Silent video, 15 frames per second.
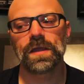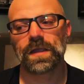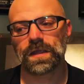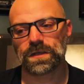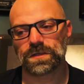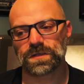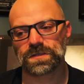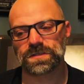
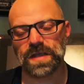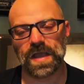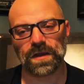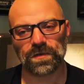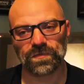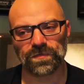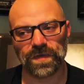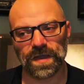And to
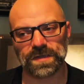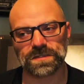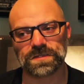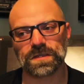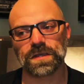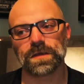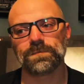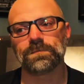sacrifice
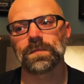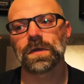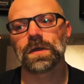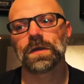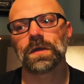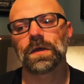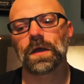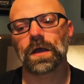them
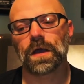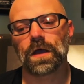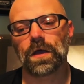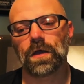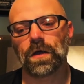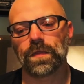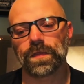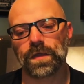
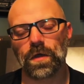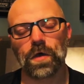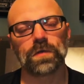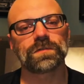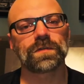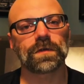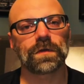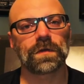on the
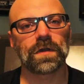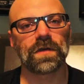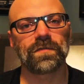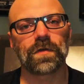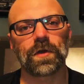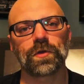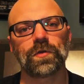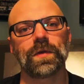altar of
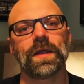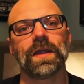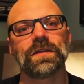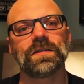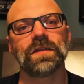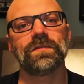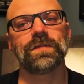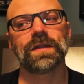our
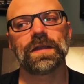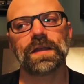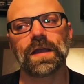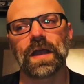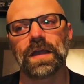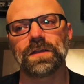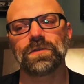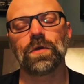creativity,
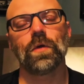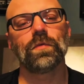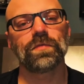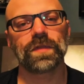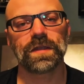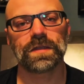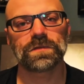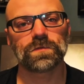I don't
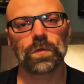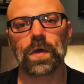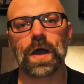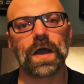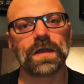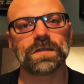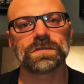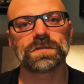think is
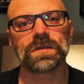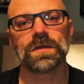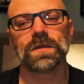wise.